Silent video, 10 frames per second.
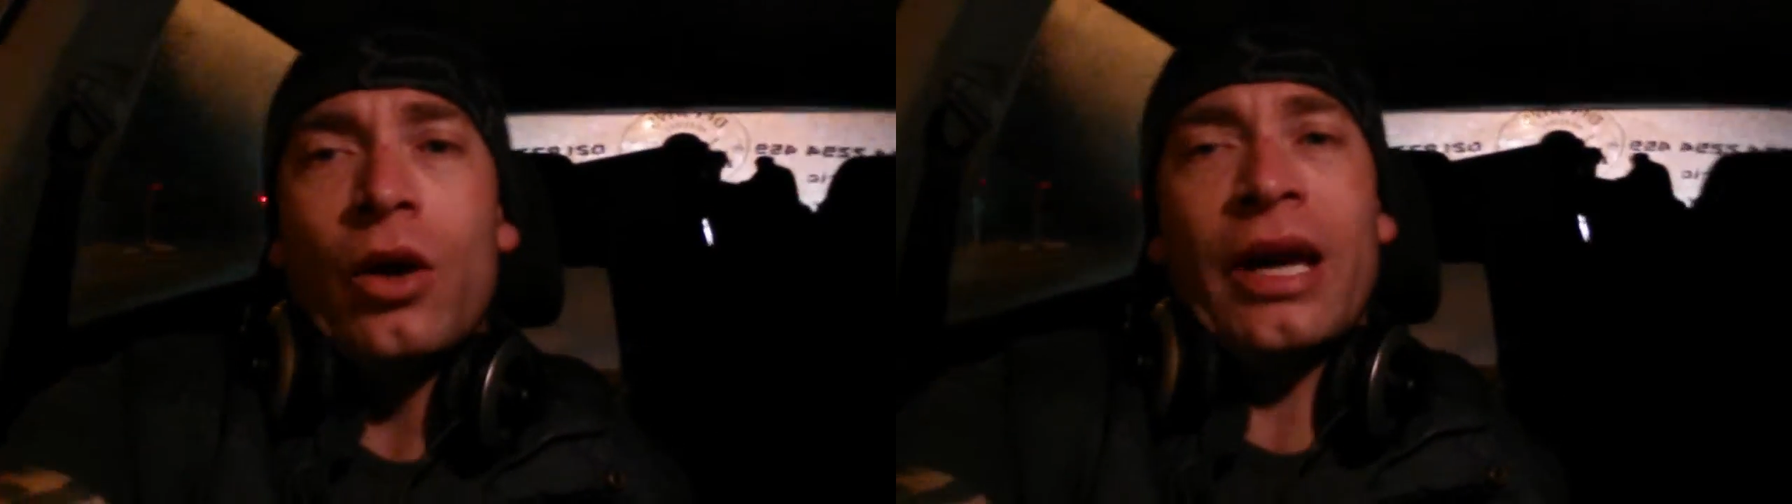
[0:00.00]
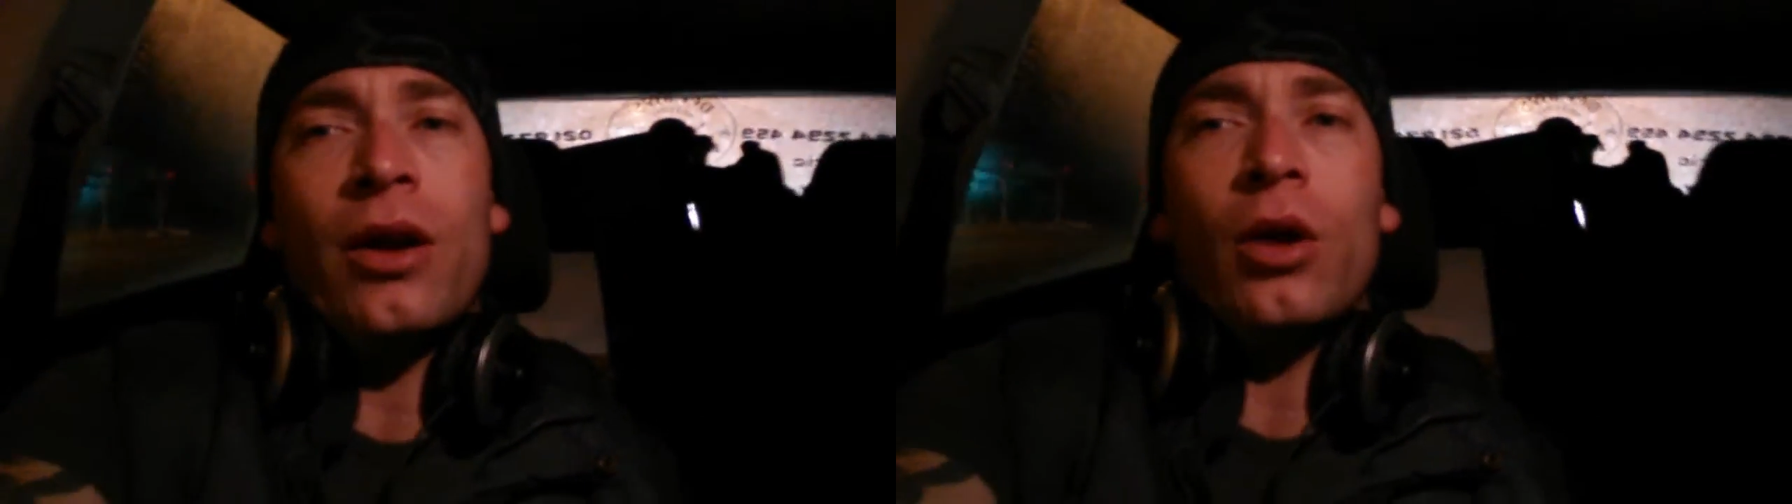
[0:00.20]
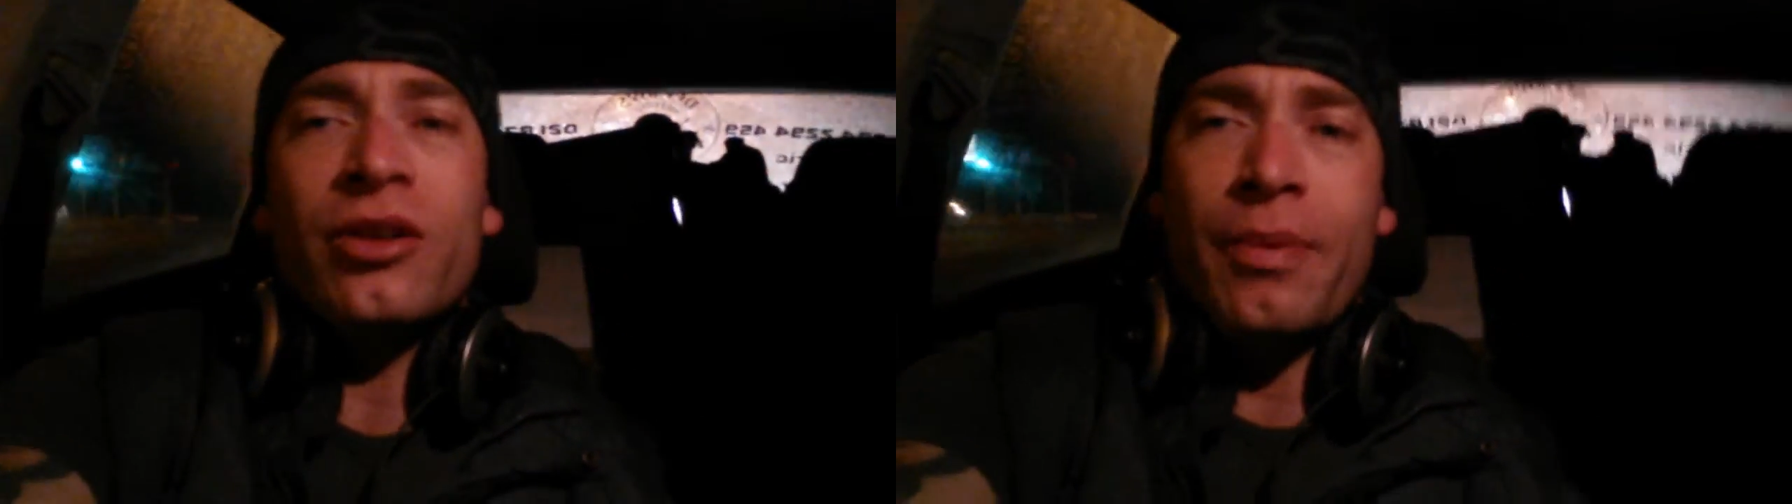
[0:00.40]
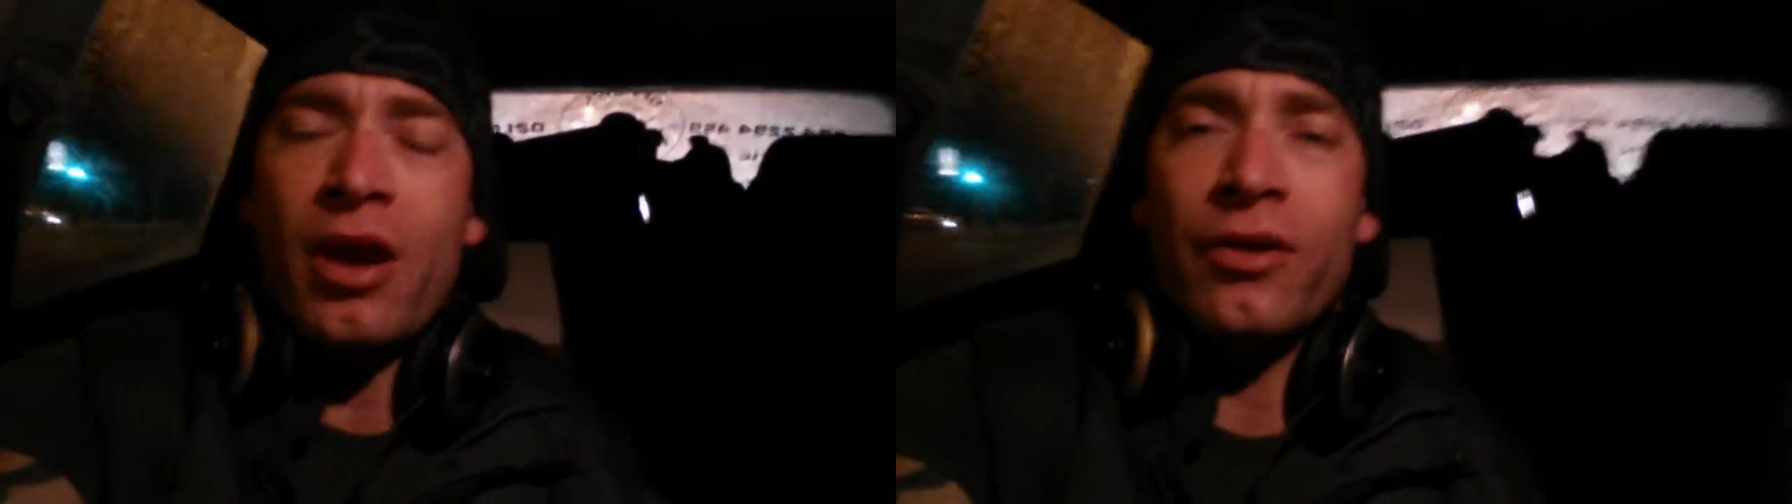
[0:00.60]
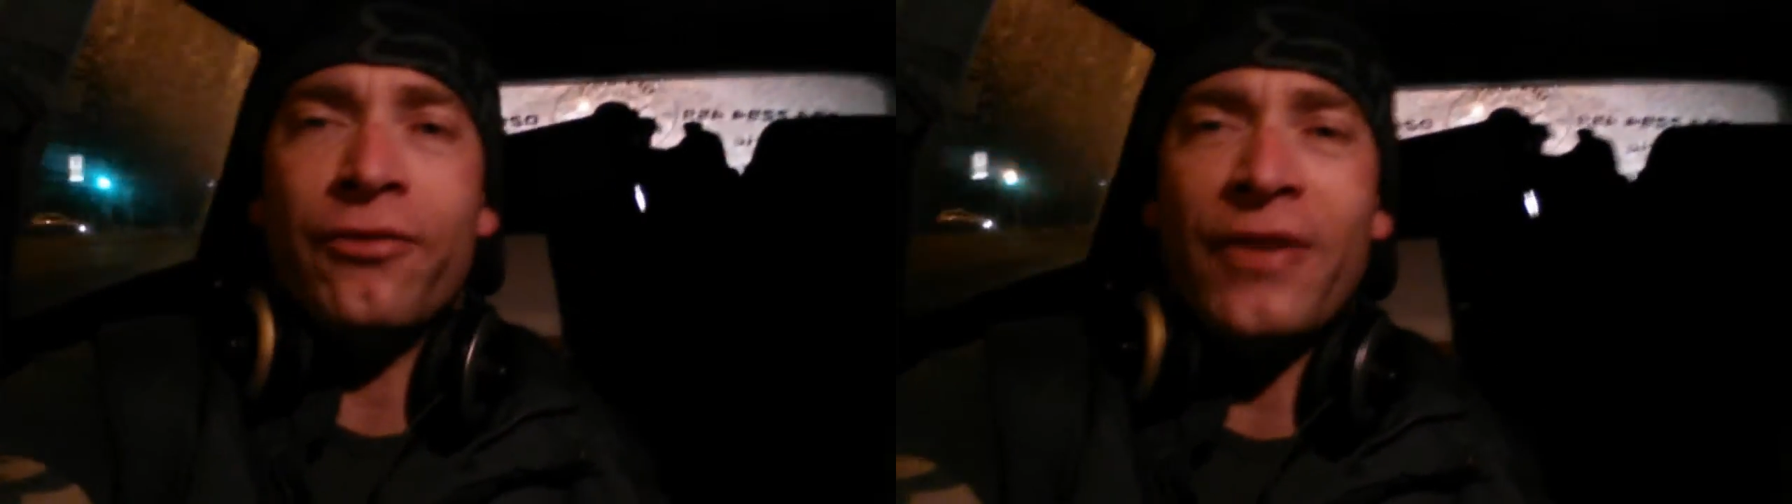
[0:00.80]
Or get hold of me
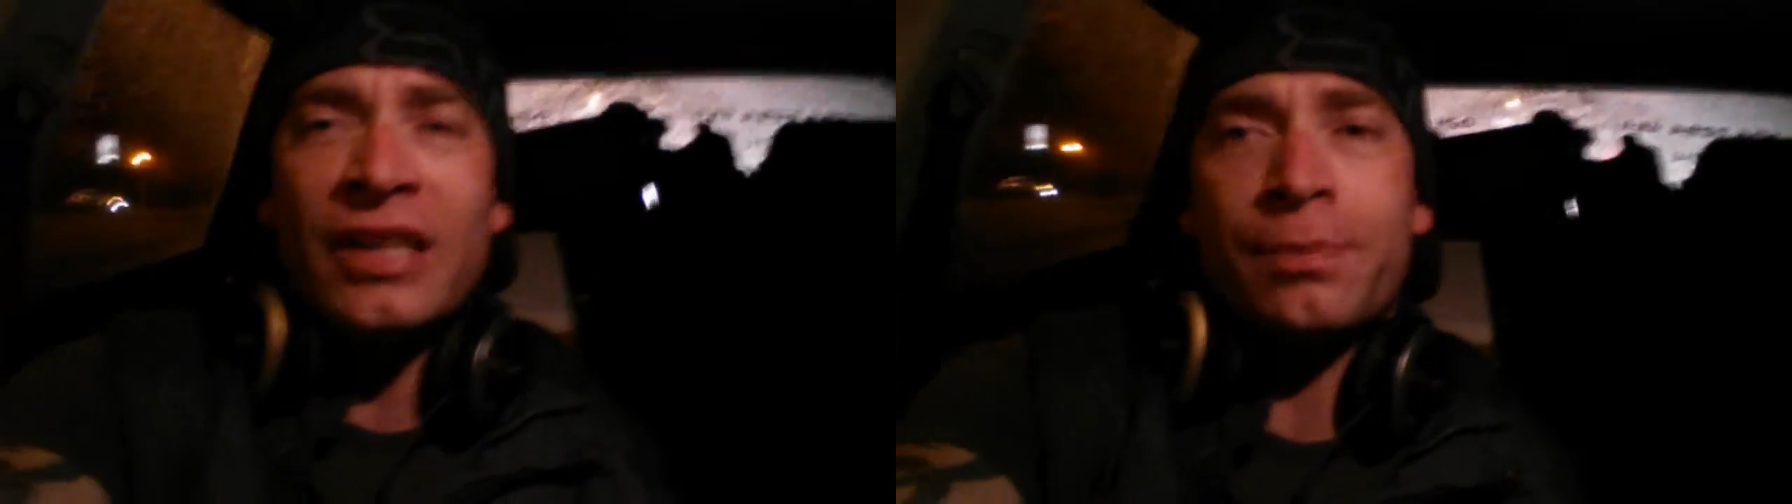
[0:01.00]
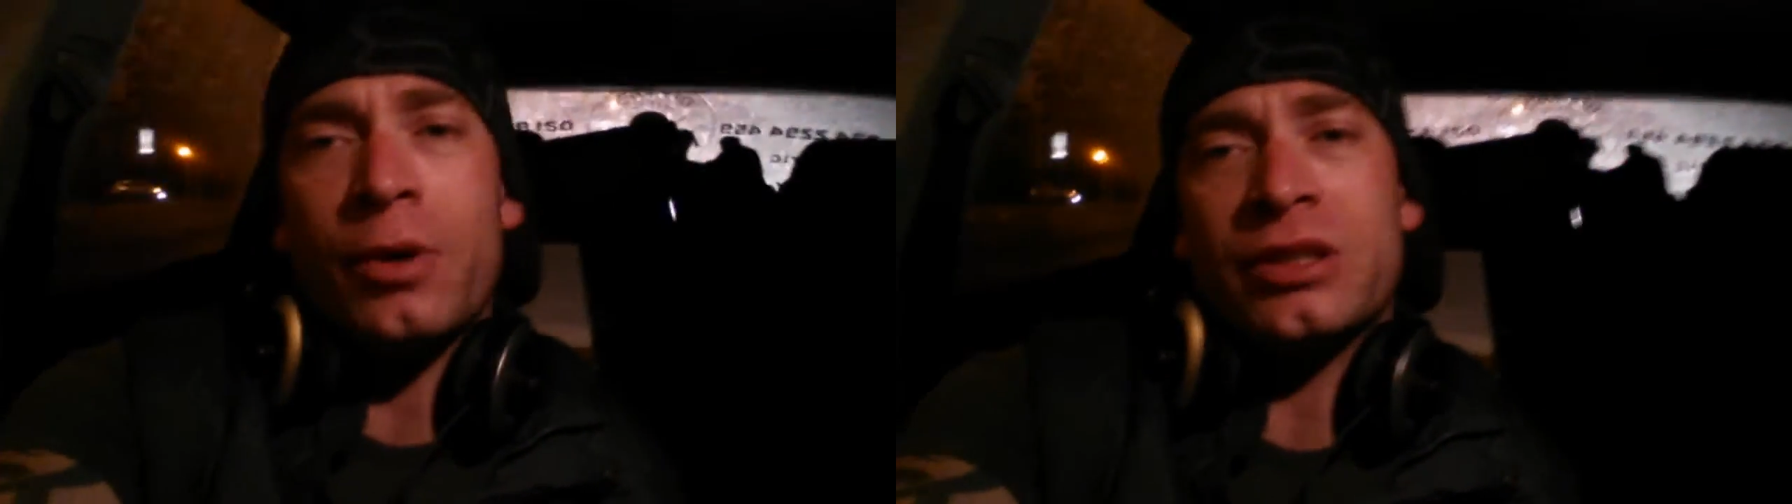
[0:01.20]
on Facebook,